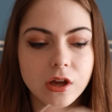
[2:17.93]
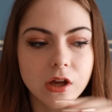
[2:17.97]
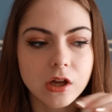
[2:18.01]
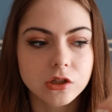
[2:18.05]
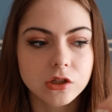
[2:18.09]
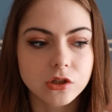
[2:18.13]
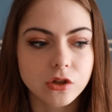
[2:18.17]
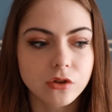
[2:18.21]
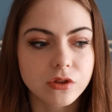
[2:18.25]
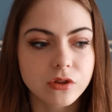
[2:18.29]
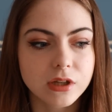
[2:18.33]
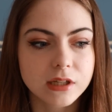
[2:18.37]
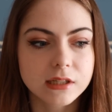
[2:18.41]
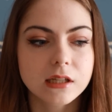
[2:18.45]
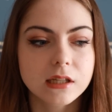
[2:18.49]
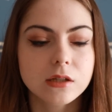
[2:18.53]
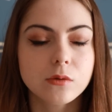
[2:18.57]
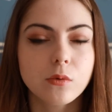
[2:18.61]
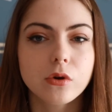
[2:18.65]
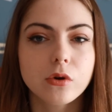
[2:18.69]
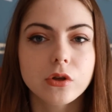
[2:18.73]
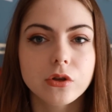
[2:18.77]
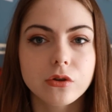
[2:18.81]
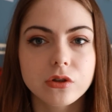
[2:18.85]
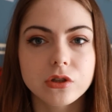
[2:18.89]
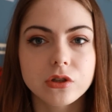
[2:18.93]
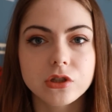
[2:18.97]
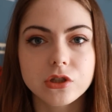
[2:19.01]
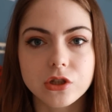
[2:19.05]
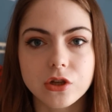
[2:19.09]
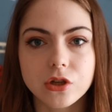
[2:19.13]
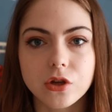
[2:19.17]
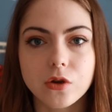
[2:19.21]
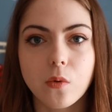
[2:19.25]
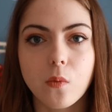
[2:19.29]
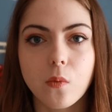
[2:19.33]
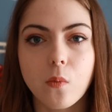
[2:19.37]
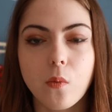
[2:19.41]
So this is what you can
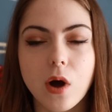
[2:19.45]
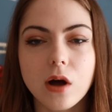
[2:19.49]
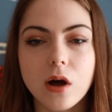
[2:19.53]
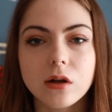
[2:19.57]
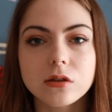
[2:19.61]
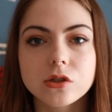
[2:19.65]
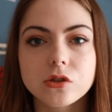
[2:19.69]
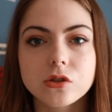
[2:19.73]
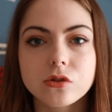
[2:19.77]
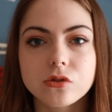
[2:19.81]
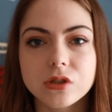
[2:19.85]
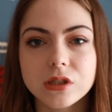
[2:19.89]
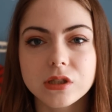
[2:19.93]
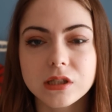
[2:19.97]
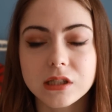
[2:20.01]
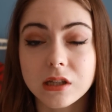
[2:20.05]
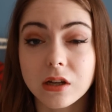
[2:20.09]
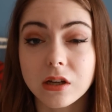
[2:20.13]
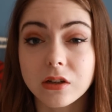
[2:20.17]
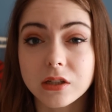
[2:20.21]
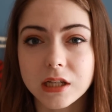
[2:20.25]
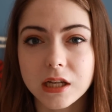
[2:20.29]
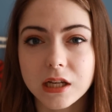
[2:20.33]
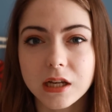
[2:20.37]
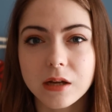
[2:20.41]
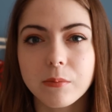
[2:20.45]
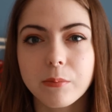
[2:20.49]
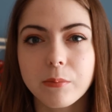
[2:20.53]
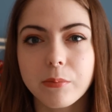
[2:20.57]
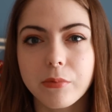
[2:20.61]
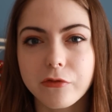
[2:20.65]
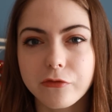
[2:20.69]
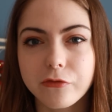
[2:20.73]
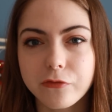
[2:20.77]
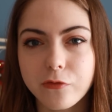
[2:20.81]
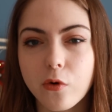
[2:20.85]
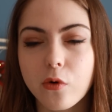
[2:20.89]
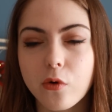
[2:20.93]
do whilst you're studying
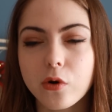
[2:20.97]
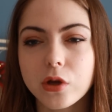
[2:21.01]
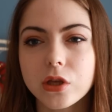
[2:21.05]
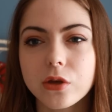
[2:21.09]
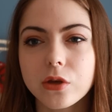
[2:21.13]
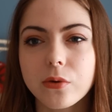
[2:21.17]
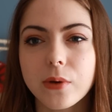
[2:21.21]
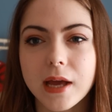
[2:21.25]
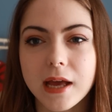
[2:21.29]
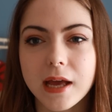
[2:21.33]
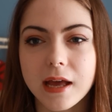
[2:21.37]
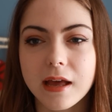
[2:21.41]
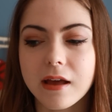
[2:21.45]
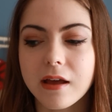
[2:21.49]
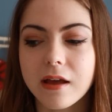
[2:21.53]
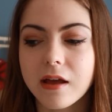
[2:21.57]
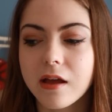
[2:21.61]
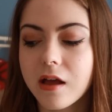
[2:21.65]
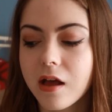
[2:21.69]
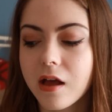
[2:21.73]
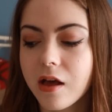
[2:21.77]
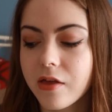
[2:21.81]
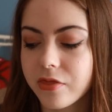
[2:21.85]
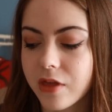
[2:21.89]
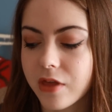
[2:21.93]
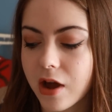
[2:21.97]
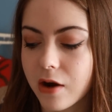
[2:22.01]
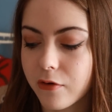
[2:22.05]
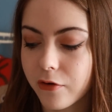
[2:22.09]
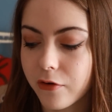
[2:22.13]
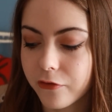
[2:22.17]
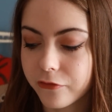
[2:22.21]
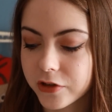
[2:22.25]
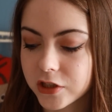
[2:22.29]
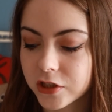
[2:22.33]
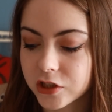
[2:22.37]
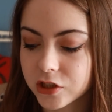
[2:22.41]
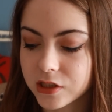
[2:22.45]
before you hit that
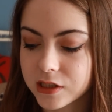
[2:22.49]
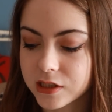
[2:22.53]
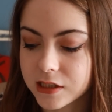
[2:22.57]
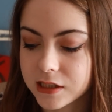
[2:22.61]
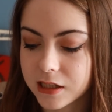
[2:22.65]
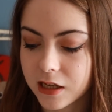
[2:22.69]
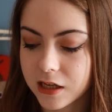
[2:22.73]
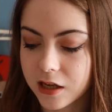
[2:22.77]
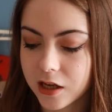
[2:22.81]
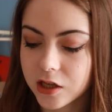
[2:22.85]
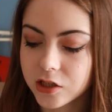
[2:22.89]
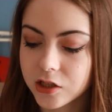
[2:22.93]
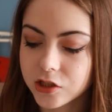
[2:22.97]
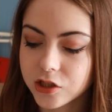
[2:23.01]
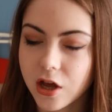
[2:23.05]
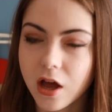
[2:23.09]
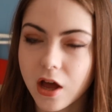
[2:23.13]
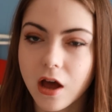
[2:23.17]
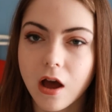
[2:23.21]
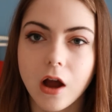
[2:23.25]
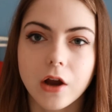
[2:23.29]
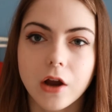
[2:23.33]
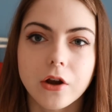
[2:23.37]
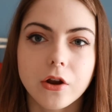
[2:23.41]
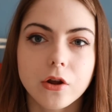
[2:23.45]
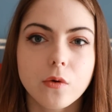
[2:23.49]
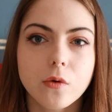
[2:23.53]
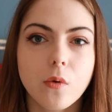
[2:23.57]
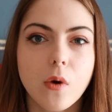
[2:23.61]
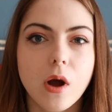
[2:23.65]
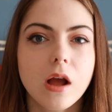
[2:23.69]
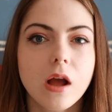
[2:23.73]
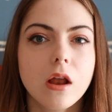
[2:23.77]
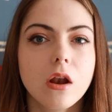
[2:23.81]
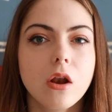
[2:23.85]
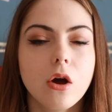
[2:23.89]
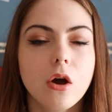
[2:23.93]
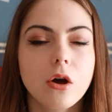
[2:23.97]
revision stage. I know
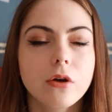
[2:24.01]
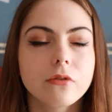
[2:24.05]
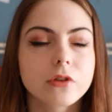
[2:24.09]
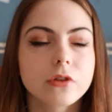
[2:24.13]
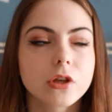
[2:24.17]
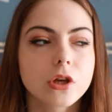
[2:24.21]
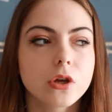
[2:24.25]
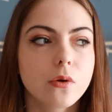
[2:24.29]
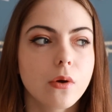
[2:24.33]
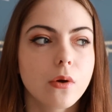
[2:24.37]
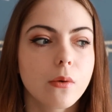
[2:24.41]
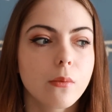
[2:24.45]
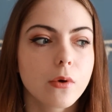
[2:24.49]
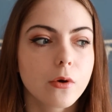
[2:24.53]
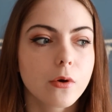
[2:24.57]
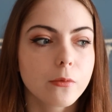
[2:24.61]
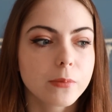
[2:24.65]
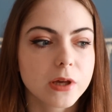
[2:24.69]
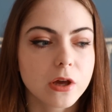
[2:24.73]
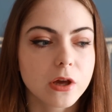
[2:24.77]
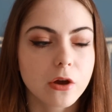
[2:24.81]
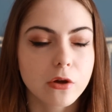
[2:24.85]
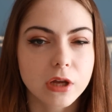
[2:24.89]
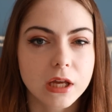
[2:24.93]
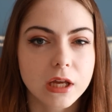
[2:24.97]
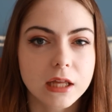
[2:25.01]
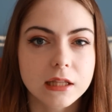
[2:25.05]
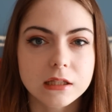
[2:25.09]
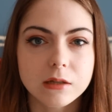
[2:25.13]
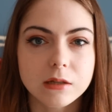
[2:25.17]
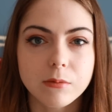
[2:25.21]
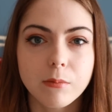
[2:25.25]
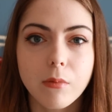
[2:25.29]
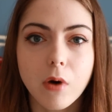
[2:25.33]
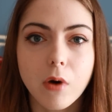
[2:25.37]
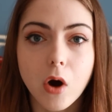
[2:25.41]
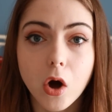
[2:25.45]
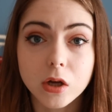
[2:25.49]
quite a lot of you will be going into
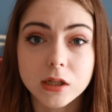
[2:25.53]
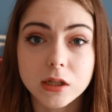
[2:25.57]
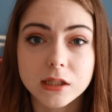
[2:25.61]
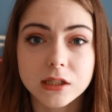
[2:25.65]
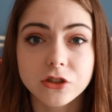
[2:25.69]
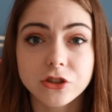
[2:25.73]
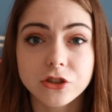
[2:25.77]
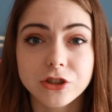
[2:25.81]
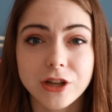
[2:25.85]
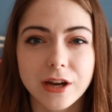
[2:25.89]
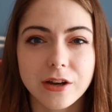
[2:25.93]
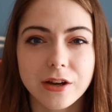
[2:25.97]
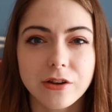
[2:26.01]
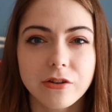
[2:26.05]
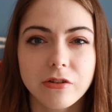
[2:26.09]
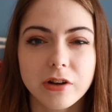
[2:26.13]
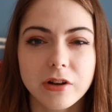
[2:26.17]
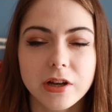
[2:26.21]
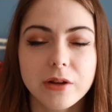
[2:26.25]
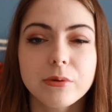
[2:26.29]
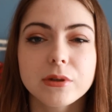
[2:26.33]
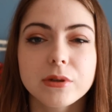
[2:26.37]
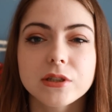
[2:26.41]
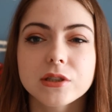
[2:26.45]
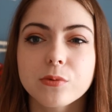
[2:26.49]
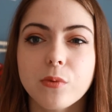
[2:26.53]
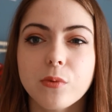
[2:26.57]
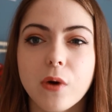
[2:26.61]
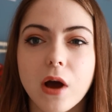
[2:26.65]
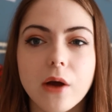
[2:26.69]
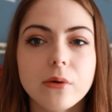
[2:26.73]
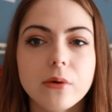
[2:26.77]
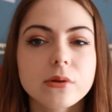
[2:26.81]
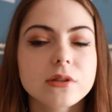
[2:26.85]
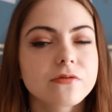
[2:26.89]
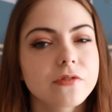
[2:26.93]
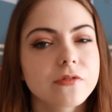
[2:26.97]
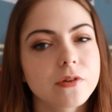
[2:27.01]
mocks in January, which is why
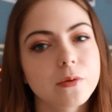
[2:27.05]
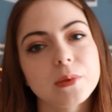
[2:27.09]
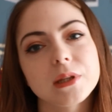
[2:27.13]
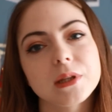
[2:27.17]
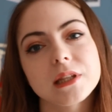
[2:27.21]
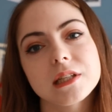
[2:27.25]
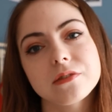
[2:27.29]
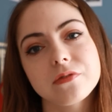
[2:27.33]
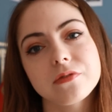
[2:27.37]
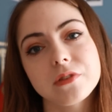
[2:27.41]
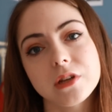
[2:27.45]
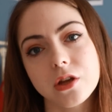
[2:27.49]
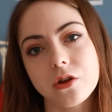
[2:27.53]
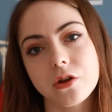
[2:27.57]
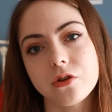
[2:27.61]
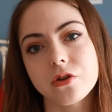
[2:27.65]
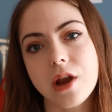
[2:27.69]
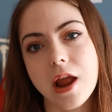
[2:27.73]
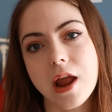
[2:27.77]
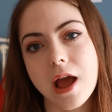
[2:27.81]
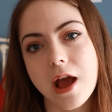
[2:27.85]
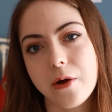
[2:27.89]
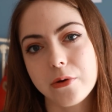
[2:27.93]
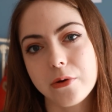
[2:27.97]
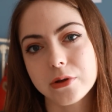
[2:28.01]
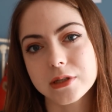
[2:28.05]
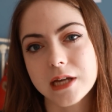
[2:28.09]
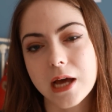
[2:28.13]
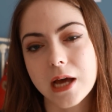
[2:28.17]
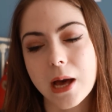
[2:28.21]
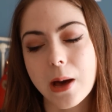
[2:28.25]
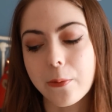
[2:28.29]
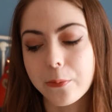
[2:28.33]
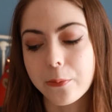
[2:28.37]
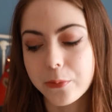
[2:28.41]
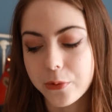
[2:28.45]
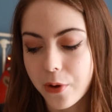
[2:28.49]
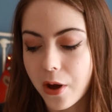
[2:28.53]
I was filming this video now, to
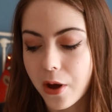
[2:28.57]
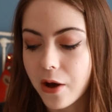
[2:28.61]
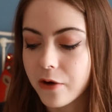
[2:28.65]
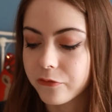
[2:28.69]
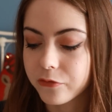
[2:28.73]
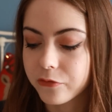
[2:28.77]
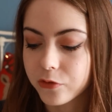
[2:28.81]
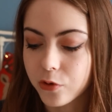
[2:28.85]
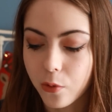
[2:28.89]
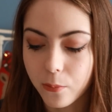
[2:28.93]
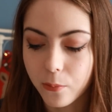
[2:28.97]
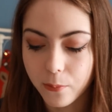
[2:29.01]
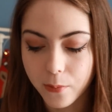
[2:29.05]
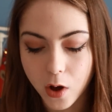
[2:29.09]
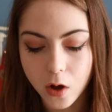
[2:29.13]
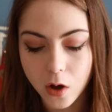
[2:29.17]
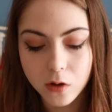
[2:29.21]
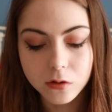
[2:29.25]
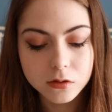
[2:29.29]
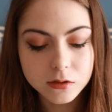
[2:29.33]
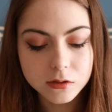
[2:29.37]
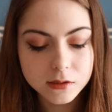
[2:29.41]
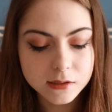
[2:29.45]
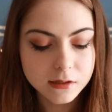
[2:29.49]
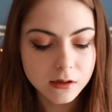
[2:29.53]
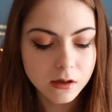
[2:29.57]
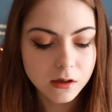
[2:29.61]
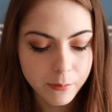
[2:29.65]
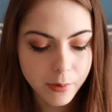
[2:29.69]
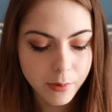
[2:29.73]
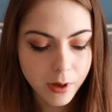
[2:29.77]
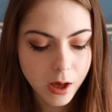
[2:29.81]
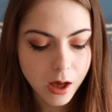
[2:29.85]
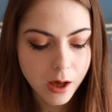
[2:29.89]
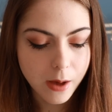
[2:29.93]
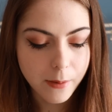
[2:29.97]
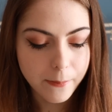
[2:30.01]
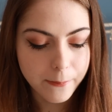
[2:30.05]
help you out for your mocks.
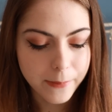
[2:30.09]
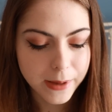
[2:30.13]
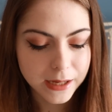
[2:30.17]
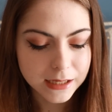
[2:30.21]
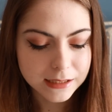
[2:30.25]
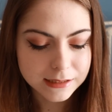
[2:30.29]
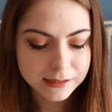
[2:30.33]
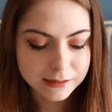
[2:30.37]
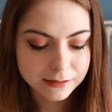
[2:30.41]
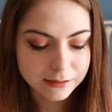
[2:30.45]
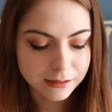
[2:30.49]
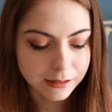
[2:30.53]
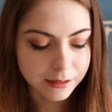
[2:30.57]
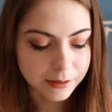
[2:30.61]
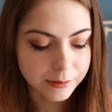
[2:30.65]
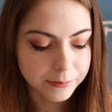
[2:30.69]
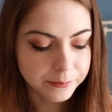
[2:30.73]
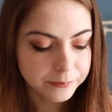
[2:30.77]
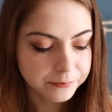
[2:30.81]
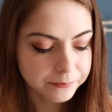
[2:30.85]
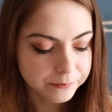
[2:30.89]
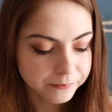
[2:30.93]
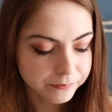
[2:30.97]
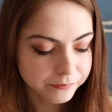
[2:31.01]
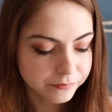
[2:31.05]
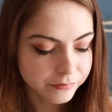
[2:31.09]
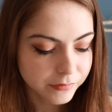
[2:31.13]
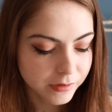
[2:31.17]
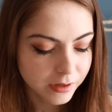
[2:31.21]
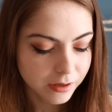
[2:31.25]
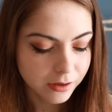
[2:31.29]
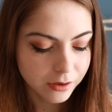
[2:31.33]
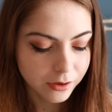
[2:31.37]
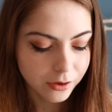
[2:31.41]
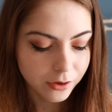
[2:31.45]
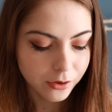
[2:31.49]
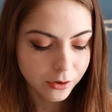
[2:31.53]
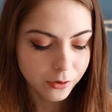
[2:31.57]
But basically,
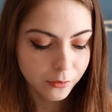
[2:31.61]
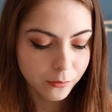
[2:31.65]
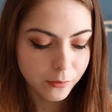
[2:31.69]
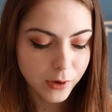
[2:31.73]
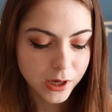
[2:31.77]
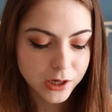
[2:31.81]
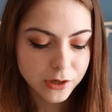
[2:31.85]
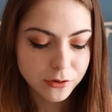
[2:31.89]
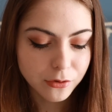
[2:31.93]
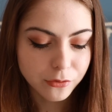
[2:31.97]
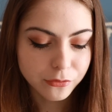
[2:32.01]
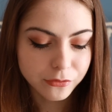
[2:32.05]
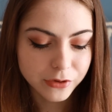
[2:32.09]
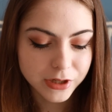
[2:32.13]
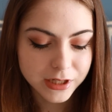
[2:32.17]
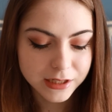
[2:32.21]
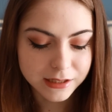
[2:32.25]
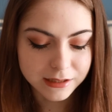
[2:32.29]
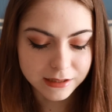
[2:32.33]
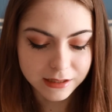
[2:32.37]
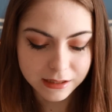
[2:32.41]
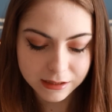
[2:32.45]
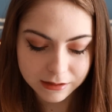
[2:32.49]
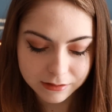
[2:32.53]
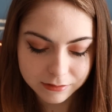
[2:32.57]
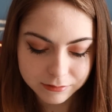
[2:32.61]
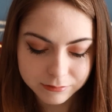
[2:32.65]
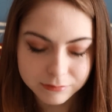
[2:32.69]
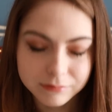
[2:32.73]
when you are reading